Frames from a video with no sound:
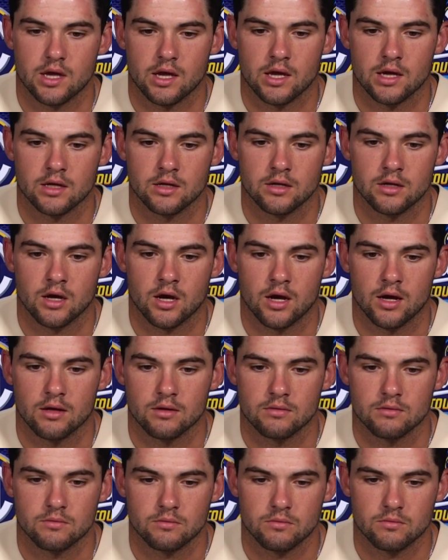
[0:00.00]
And
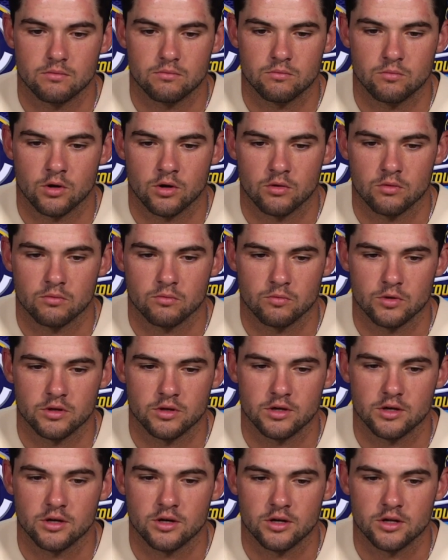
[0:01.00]
we're
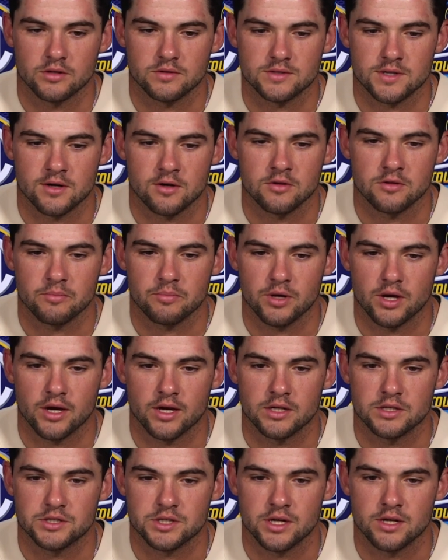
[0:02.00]
really good at turning the
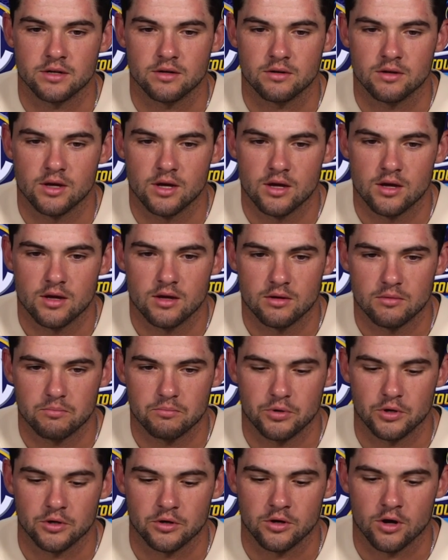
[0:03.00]
page and
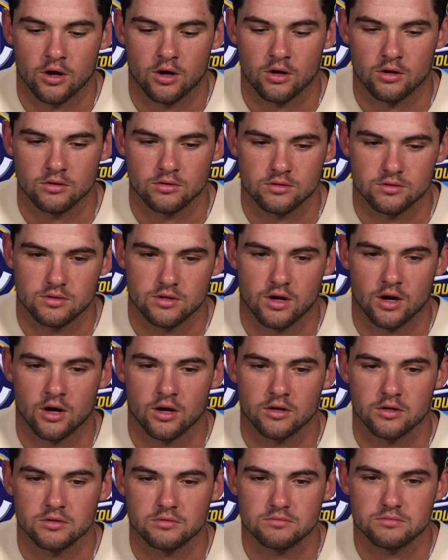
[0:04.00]
putting all
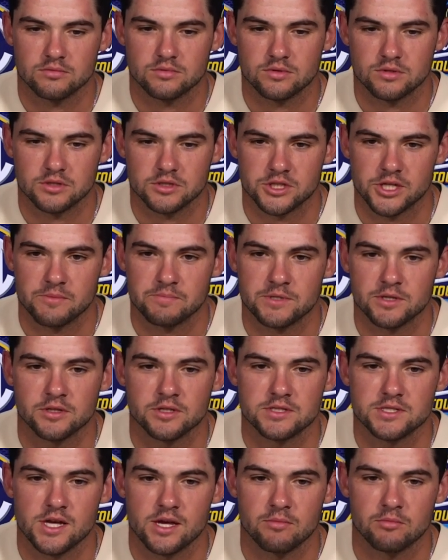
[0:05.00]
our chips on
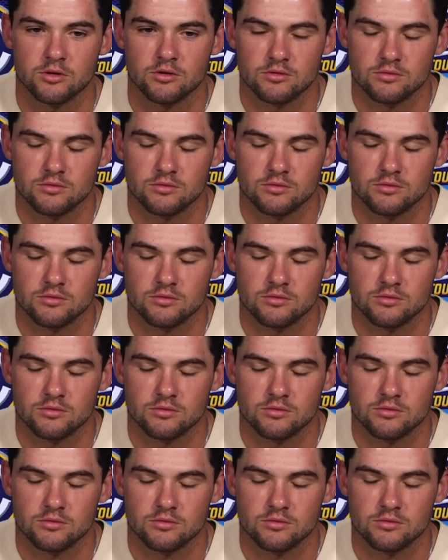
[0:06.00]
the table.